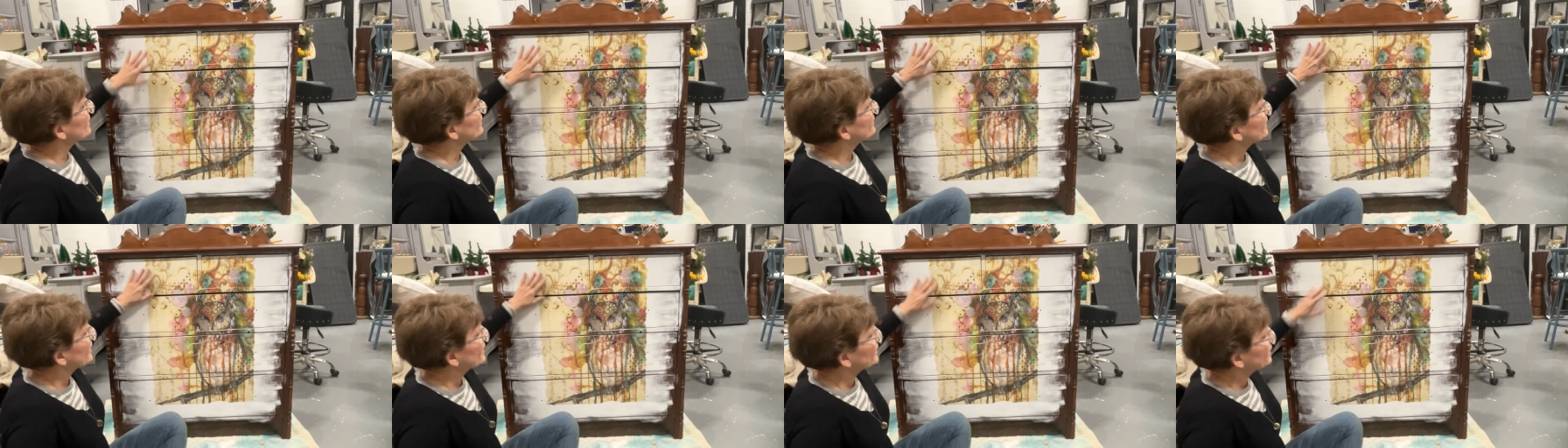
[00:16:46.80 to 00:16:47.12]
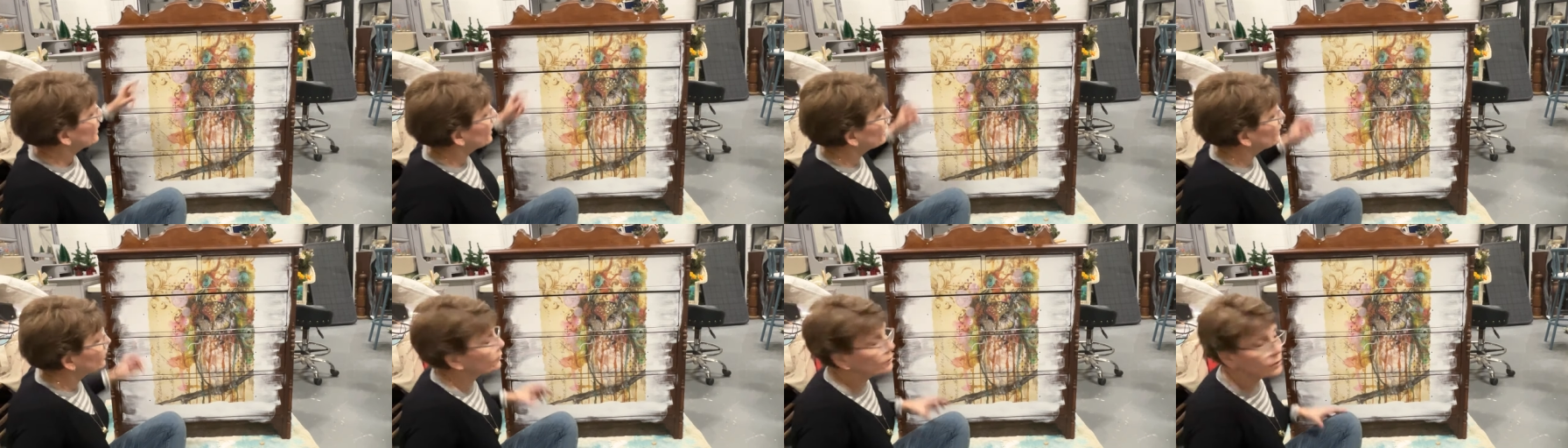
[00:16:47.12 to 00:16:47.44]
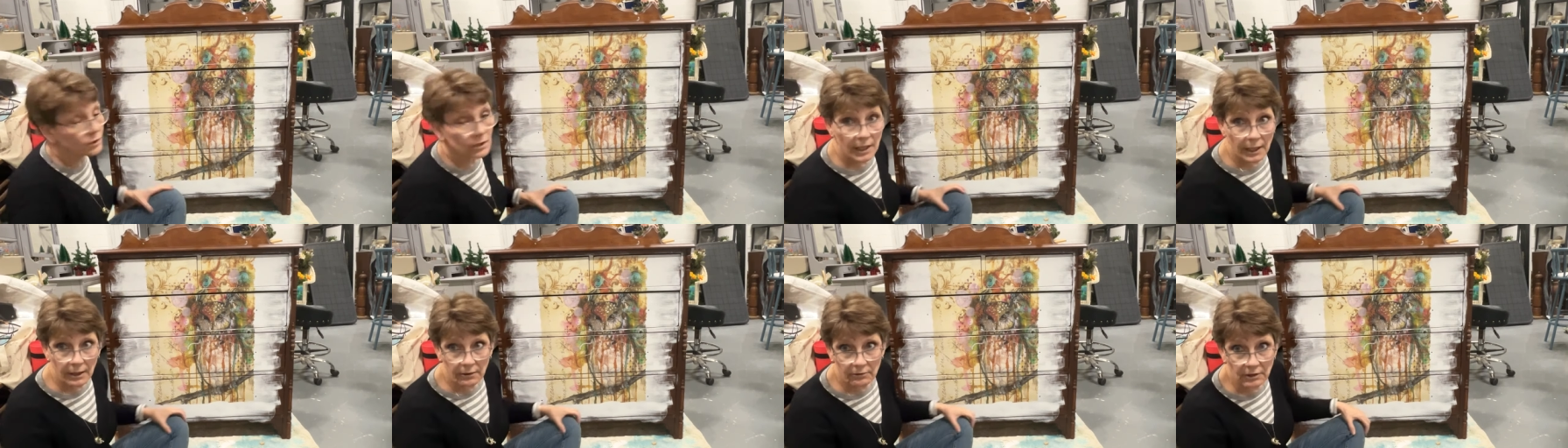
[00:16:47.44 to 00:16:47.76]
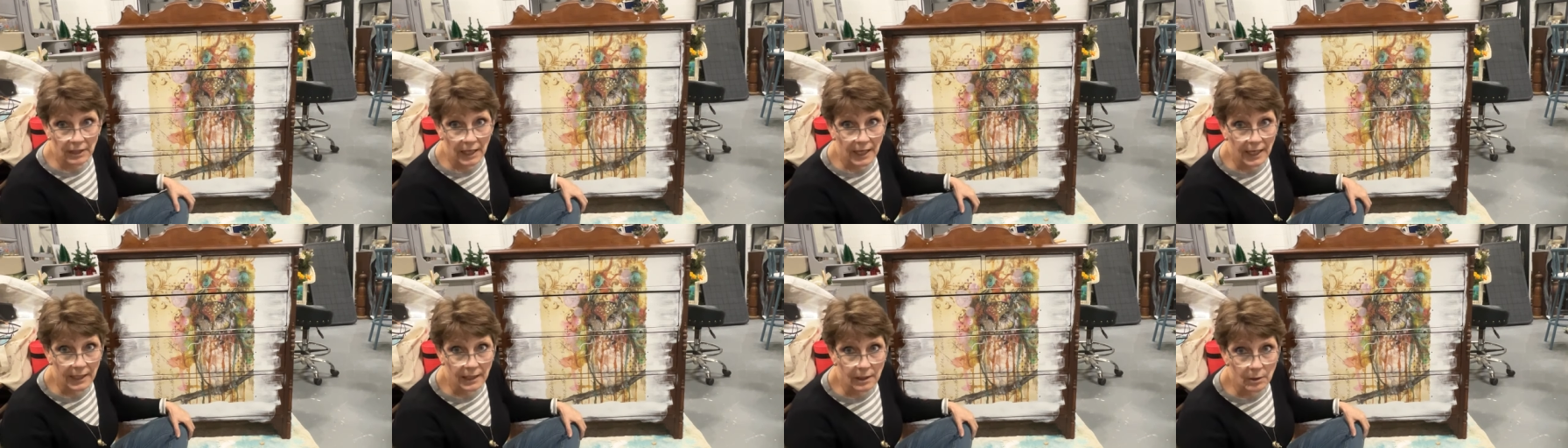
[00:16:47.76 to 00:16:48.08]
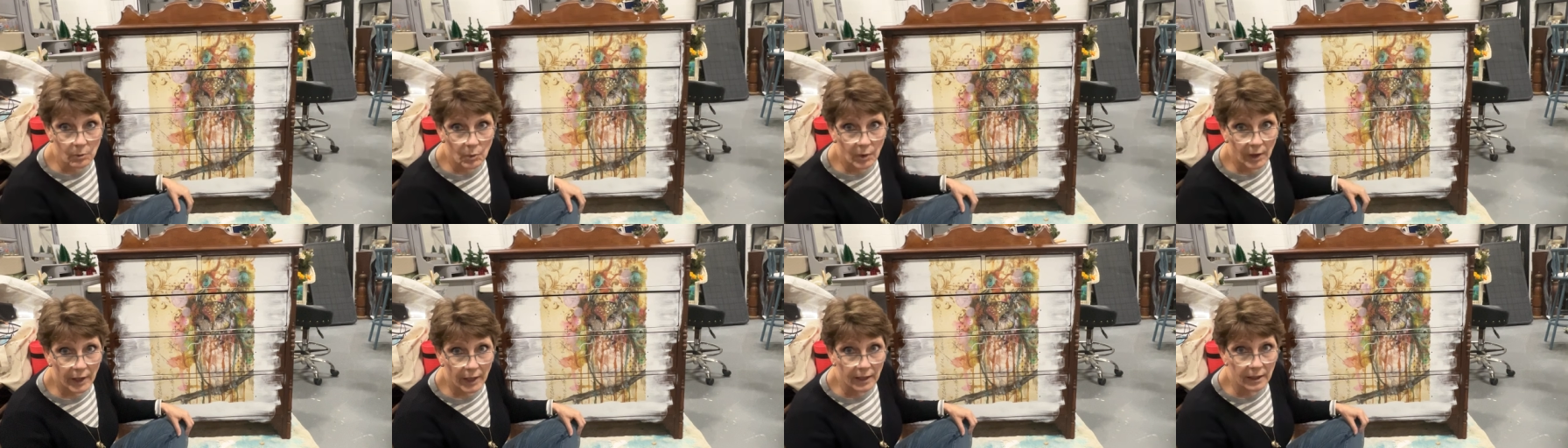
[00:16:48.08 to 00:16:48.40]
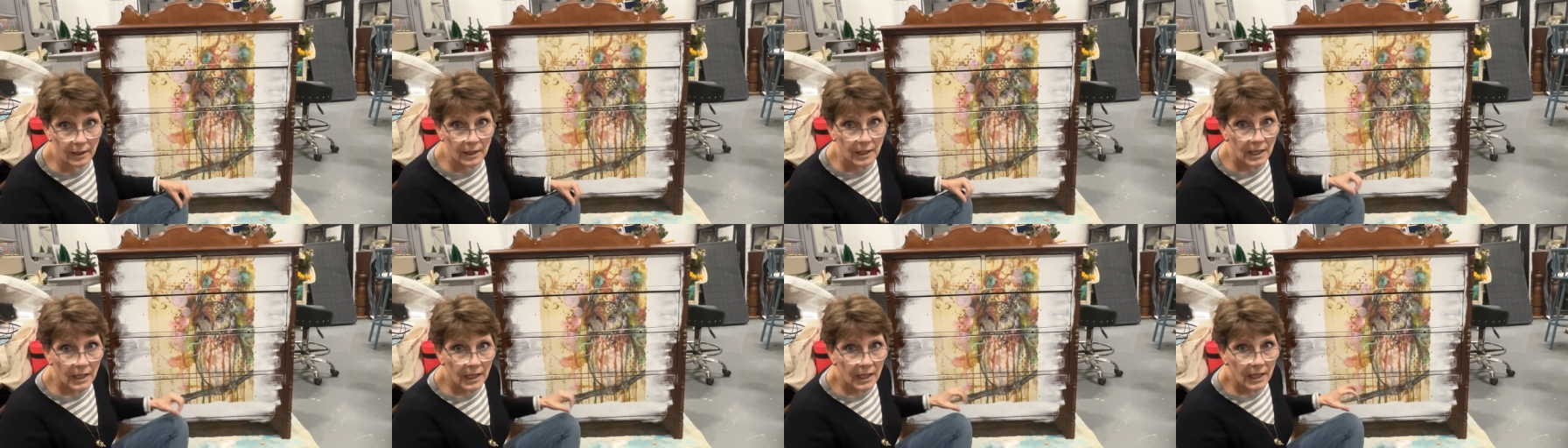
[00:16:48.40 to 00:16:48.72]
of that color down anyway.
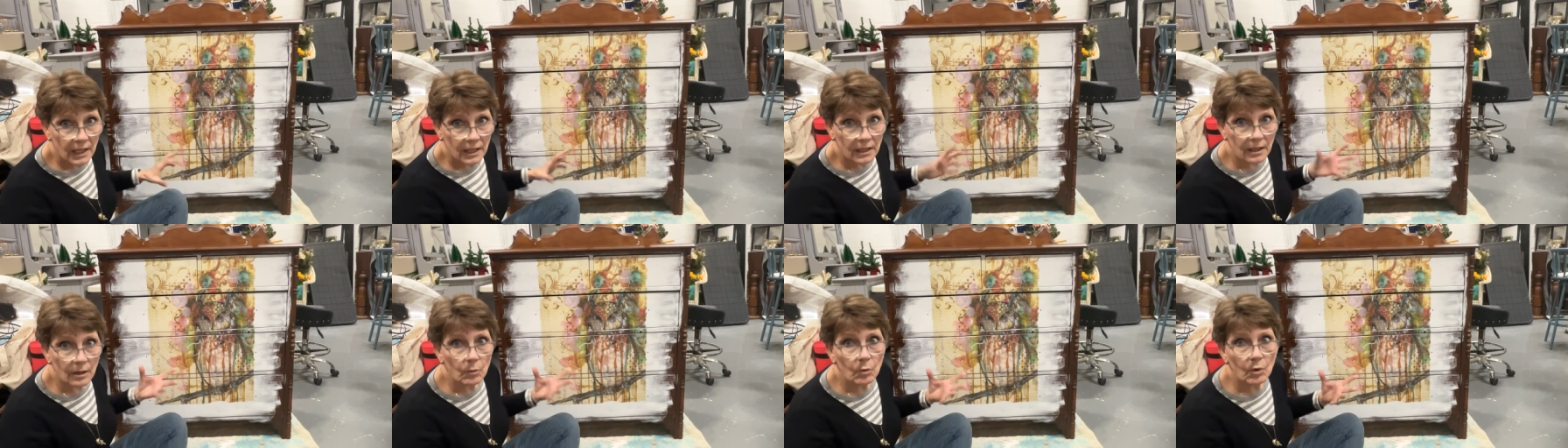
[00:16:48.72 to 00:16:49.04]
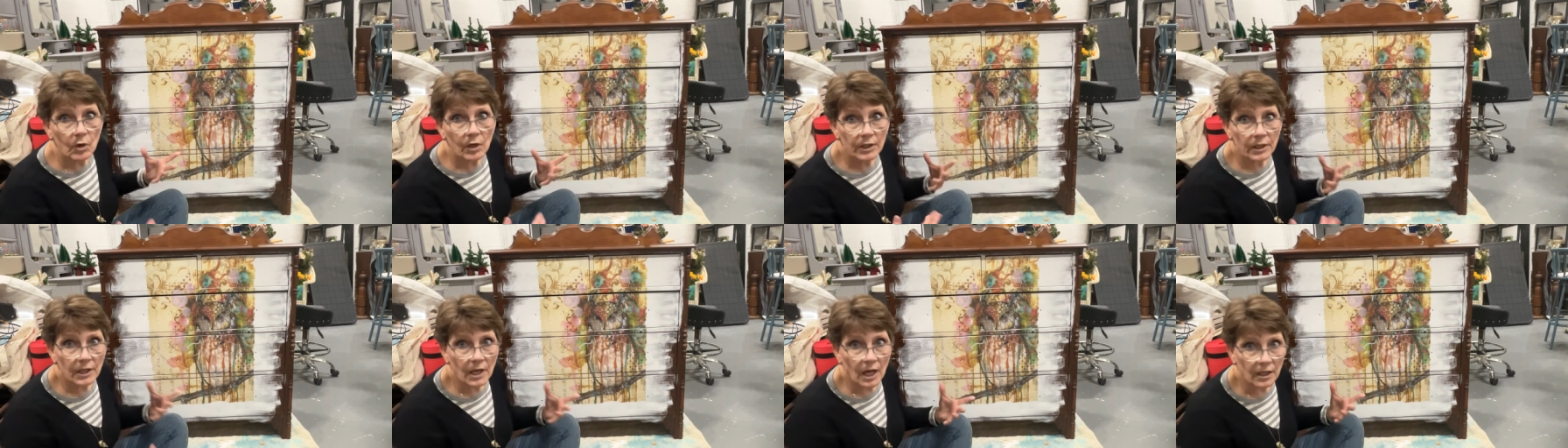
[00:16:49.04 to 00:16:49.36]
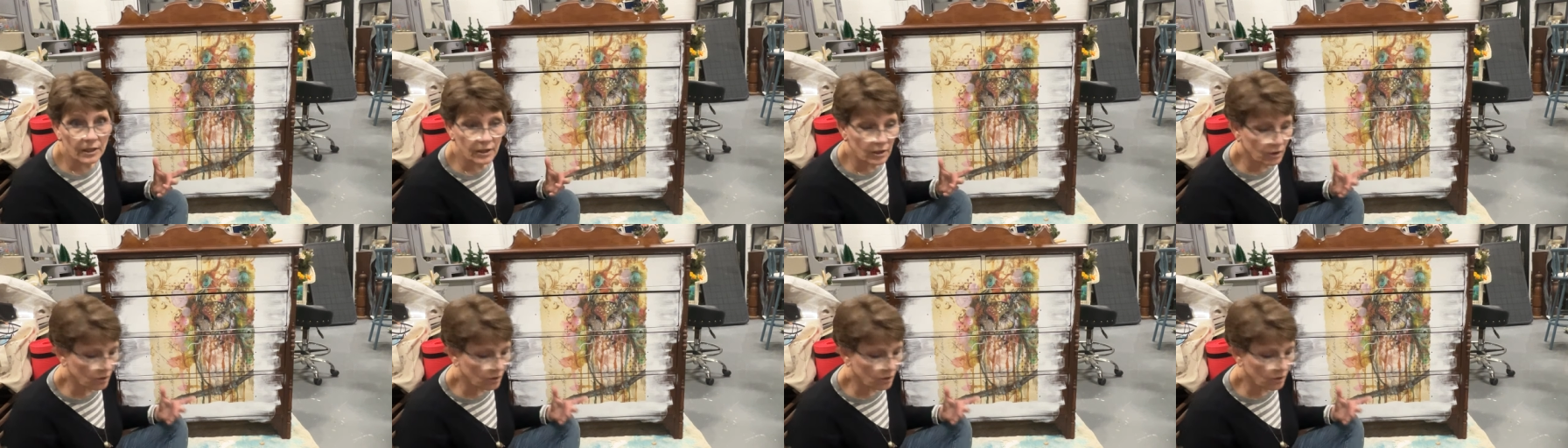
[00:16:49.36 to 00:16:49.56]
And I wanna kind of